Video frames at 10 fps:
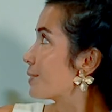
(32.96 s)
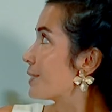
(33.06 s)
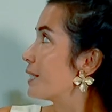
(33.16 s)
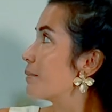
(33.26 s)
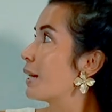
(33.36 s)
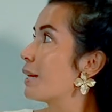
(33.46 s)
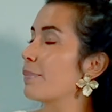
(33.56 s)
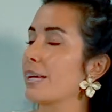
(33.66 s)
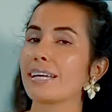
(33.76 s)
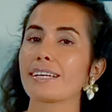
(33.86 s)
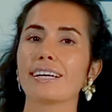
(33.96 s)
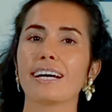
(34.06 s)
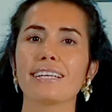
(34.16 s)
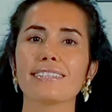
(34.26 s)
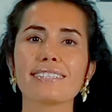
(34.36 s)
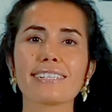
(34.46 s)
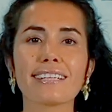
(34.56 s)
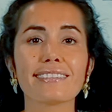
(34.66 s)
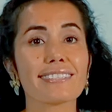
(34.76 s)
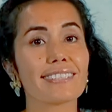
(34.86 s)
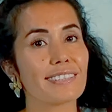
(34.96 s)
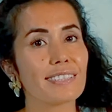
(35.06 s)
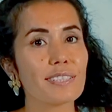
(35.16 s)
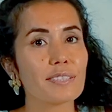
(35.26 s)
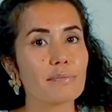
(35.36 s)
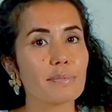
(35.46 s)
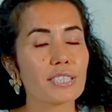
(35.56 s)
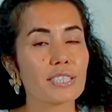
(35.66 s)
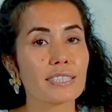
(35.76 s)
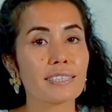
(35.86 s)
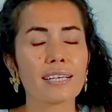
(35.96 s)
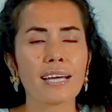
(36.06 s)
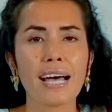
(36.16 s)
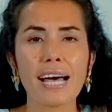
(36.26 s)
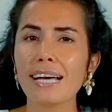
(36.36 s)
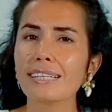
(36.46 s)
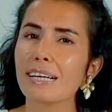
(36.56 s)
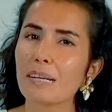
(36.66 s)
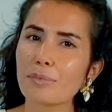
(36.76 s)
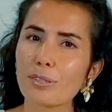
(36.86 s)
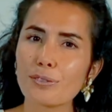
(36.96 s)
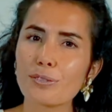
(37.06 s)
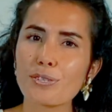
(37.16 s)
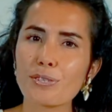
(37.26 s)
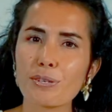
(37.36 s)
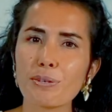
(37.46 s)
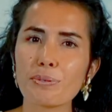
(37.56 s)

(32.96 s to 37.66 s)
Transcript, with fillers: see in my bag, I designed this addition machine and I'm going to show